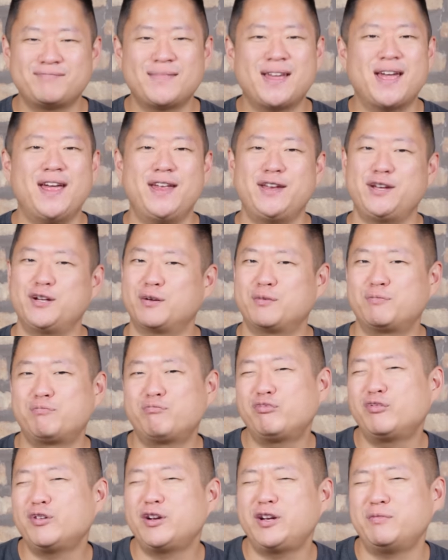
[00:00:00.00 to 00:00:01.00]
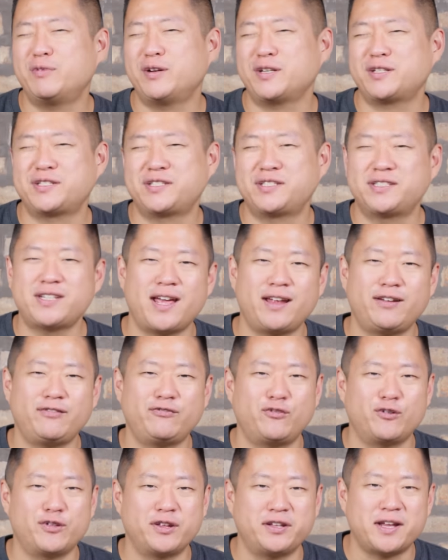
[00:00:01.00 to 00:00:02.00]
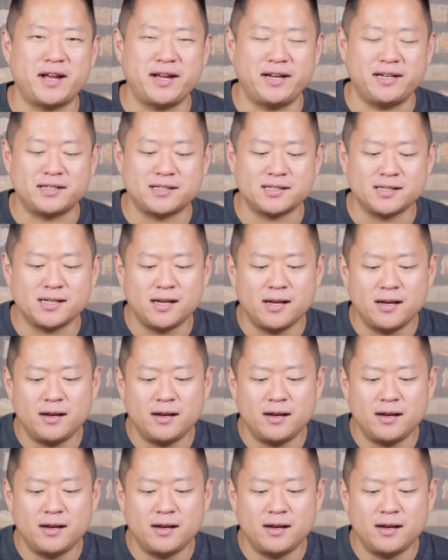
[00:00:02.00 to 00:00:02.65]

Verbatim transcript: and you're pretty much set for the night.